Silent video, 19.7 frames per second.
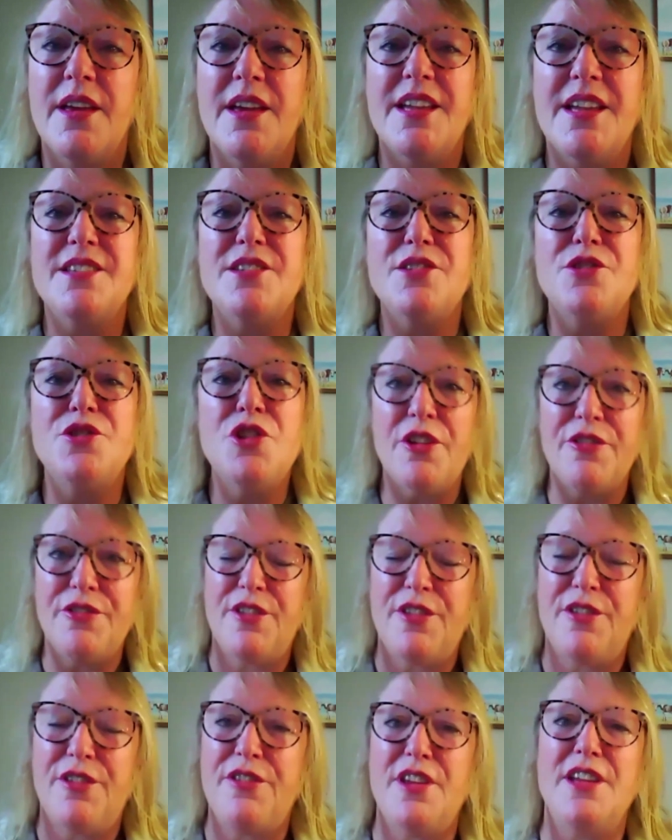It's not
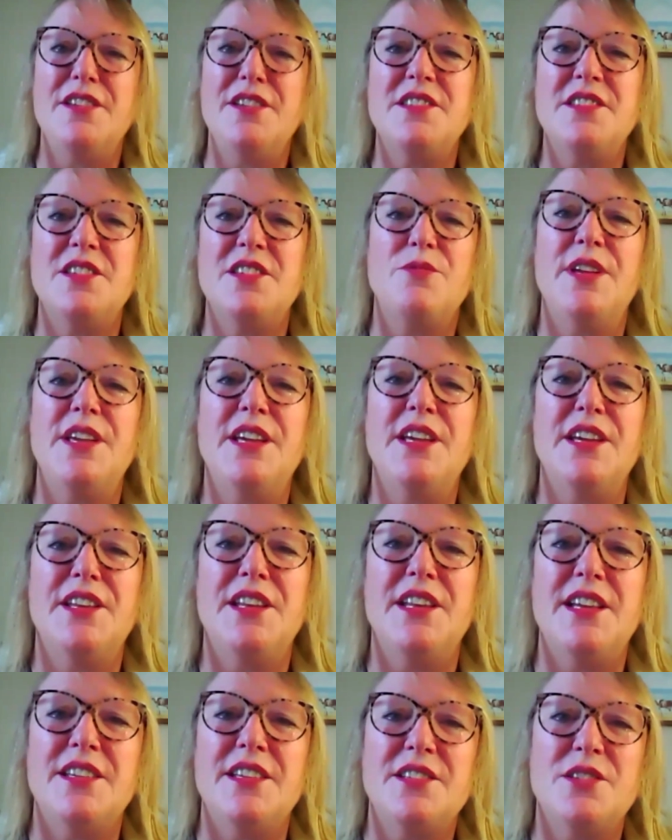the things that we can
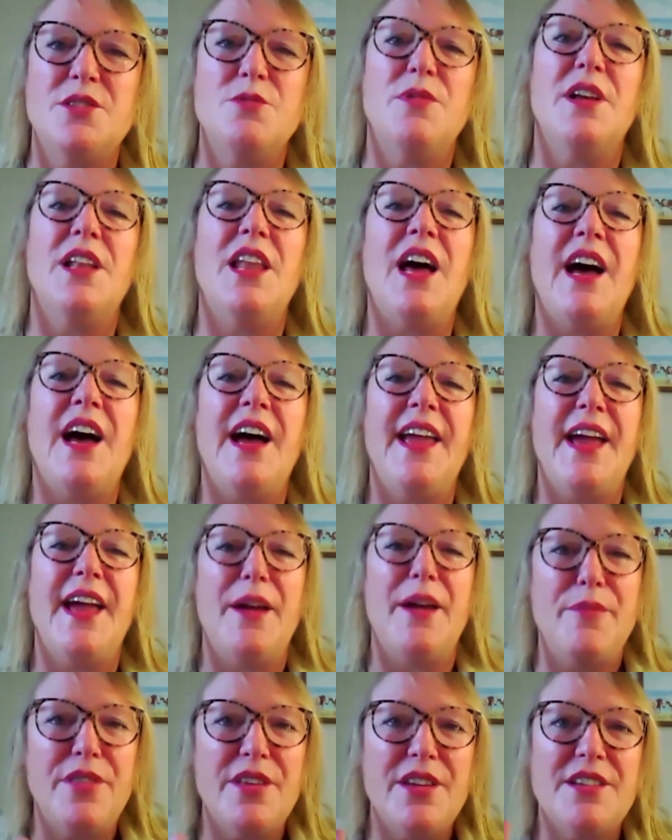list. Well, I
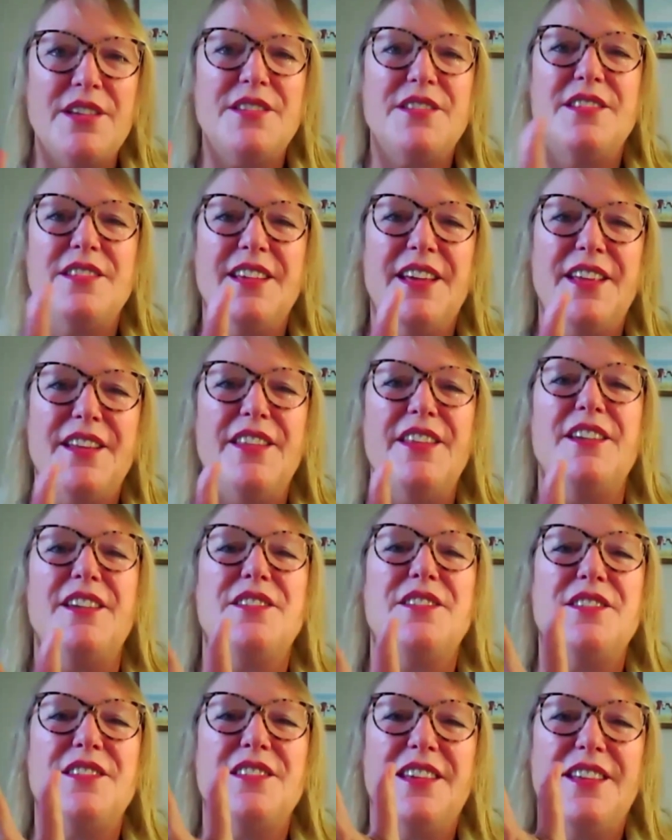am this and
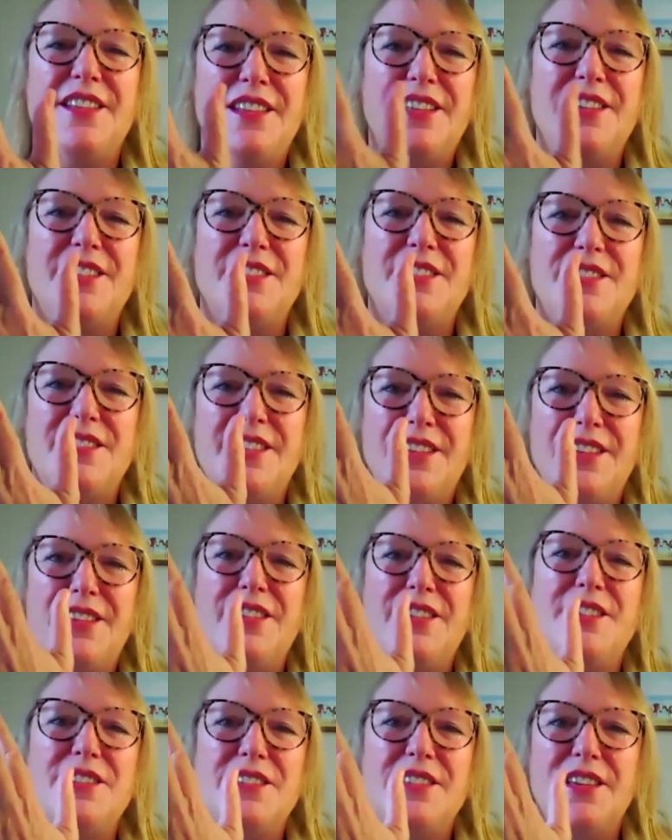this and this and
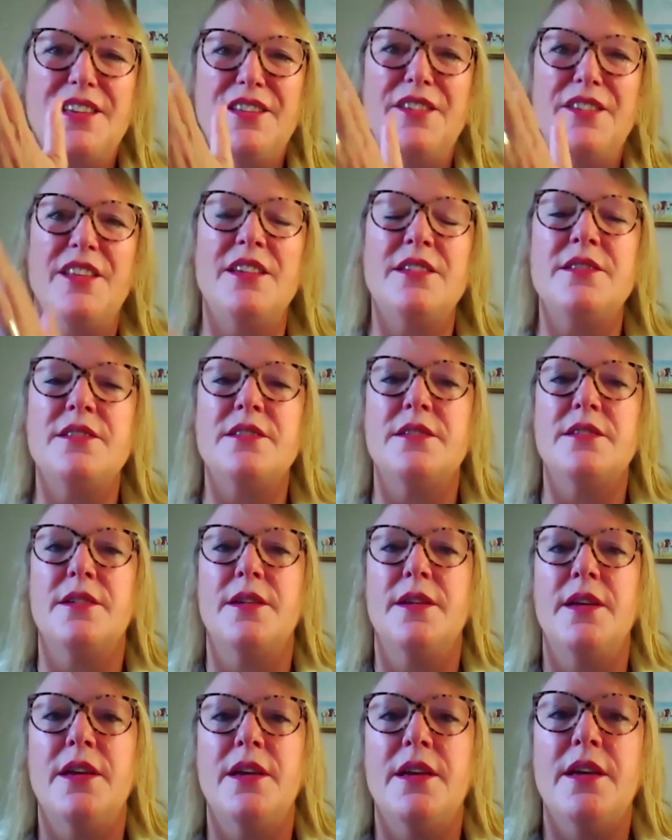this and this.
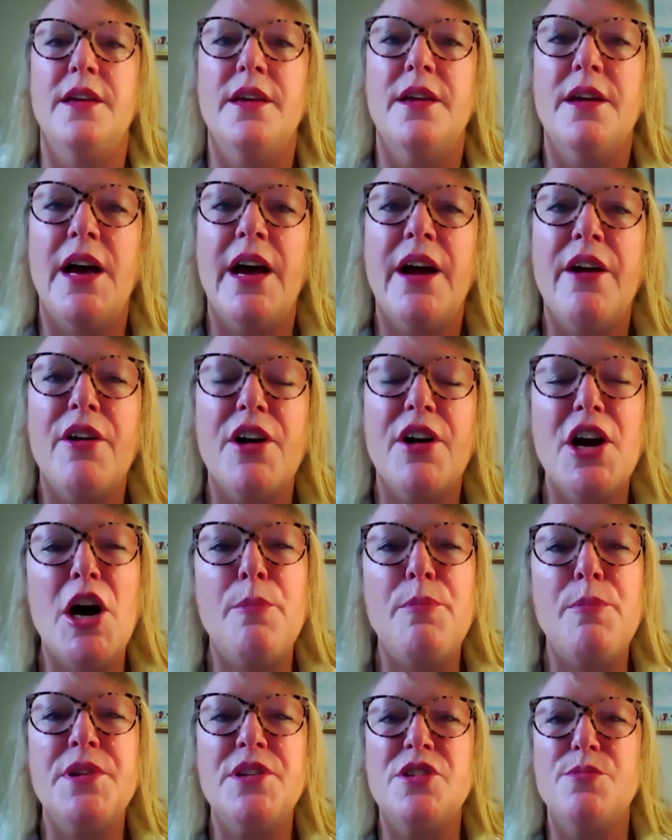Our
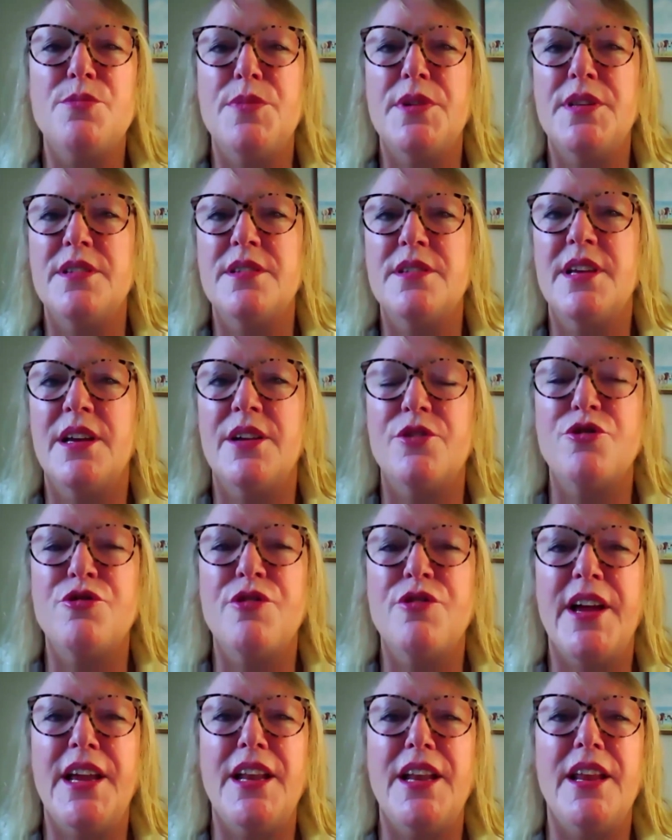accomplishments, our
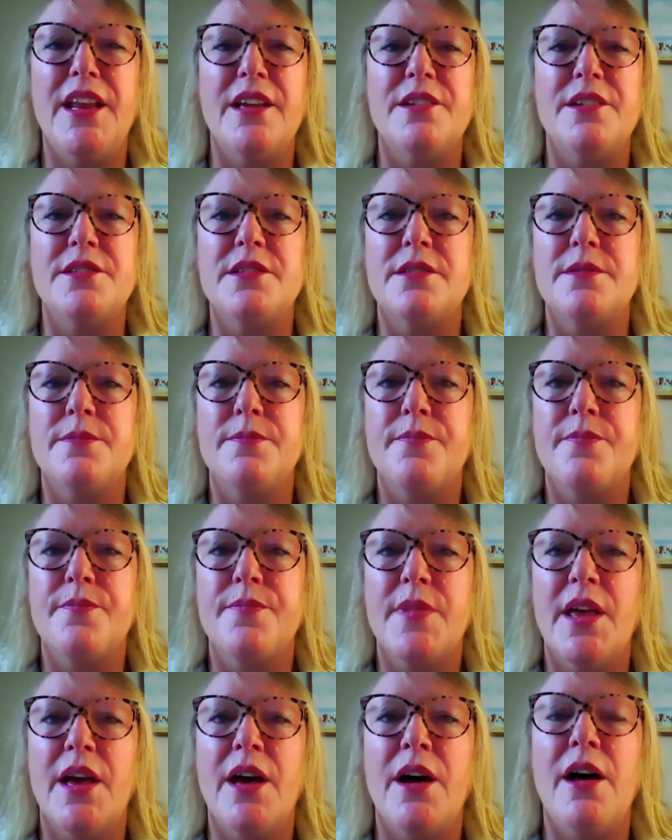trainings,
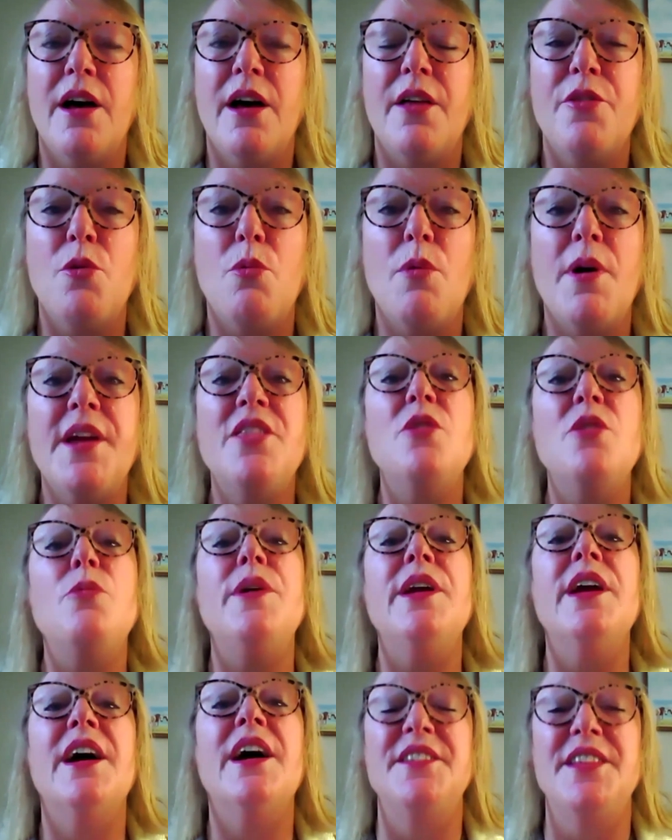the way that
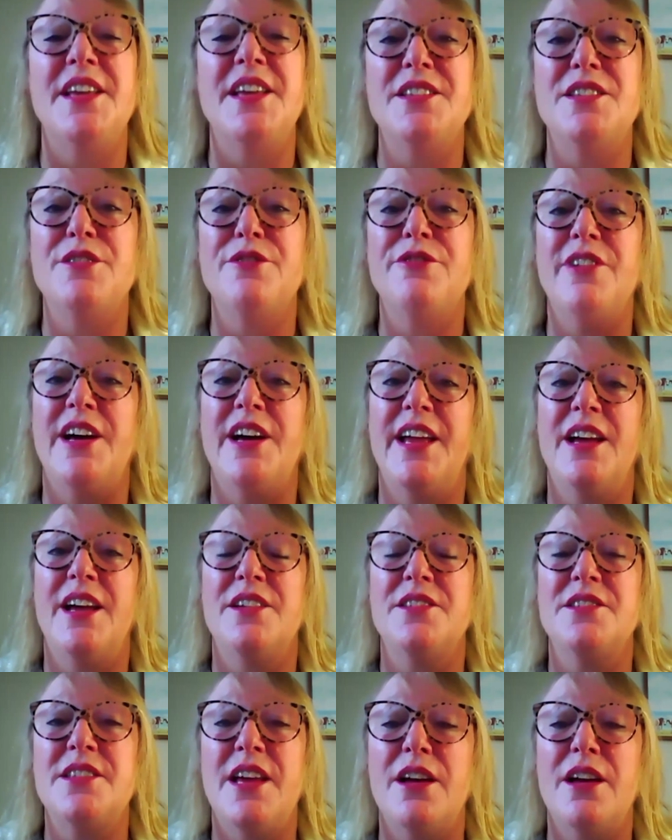we identify
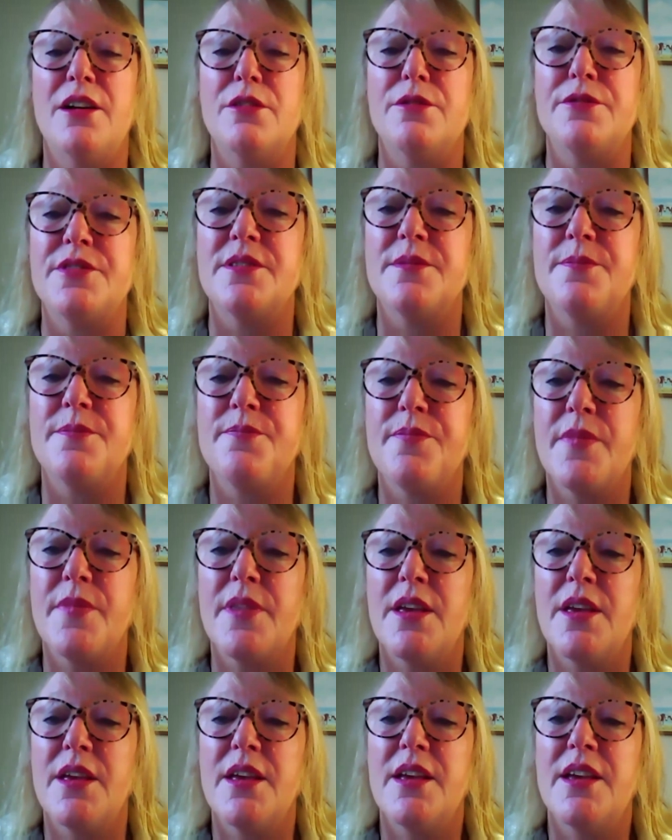ourselves.
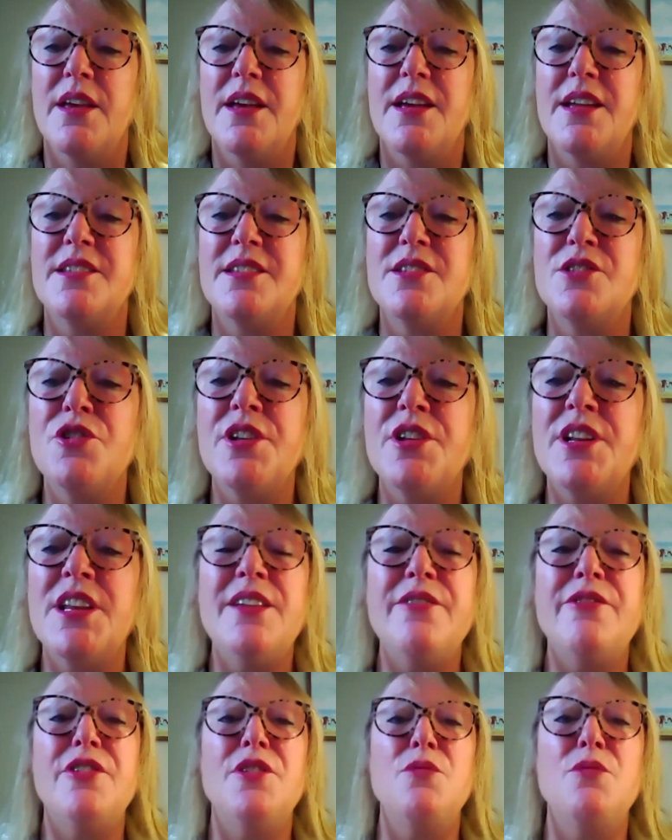It's not
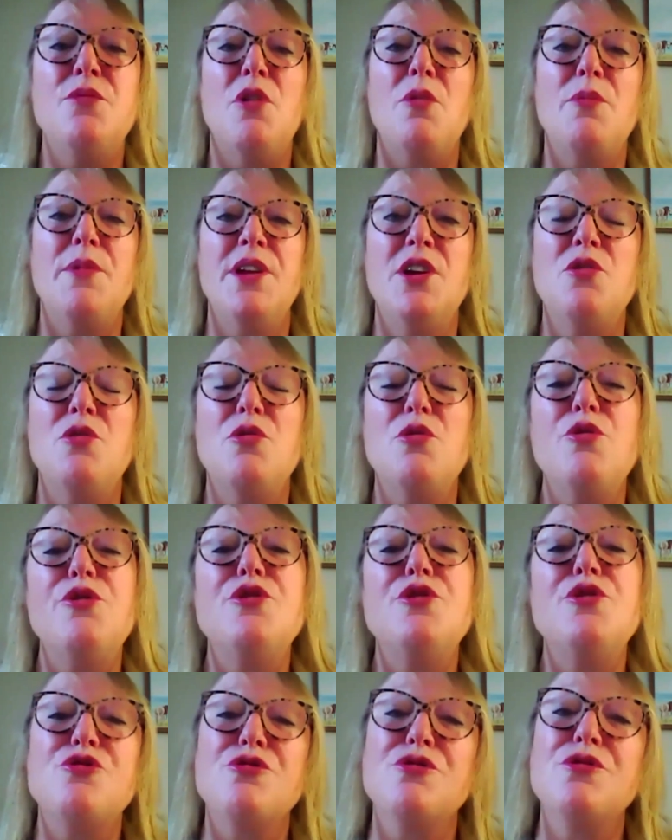even what we call the
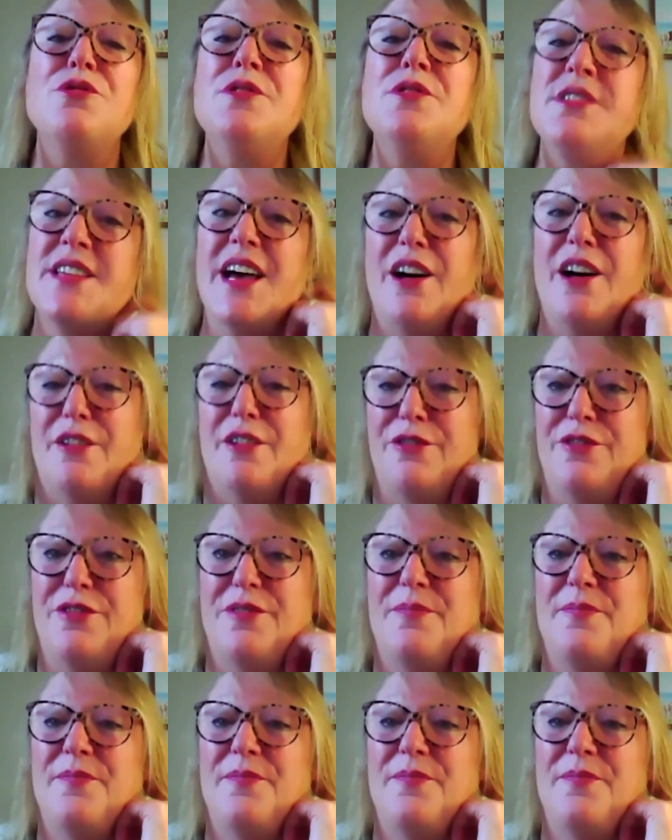true self.